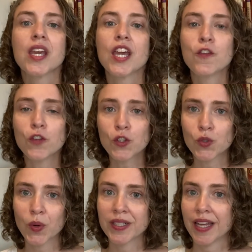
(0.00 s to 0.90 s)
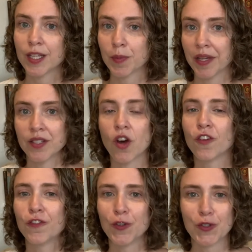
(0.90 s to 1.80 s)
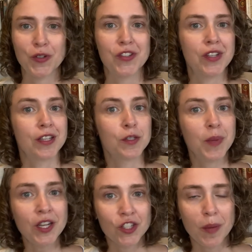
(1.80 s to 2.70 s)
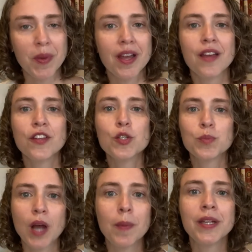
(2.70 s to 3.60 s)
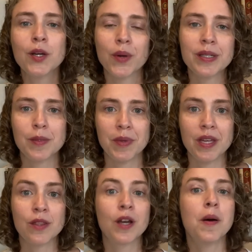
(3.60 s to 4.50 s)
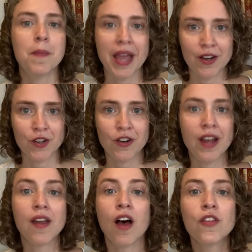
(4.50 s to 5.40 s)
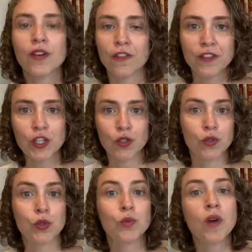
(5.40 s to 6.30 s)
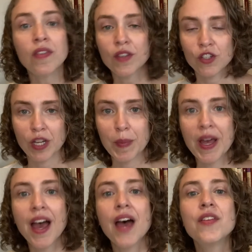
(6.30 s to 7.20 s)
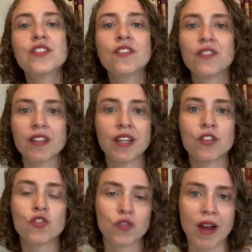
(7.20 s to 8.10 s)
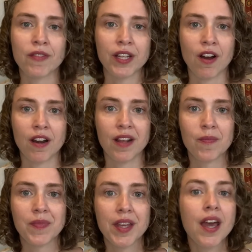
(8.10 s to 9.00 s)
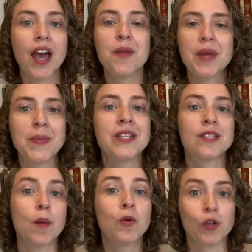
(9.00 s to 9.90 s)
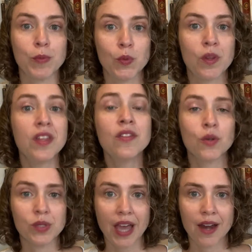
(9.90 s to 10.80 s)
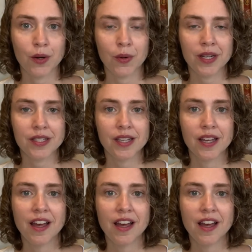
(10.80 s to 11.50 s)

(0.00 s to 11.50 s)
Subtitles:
If your story takes place on a futuristic spaceship, there's probably going to be the commander and other officials who run the ship and the civilians traveling on it, and maybe subgroups within those categories.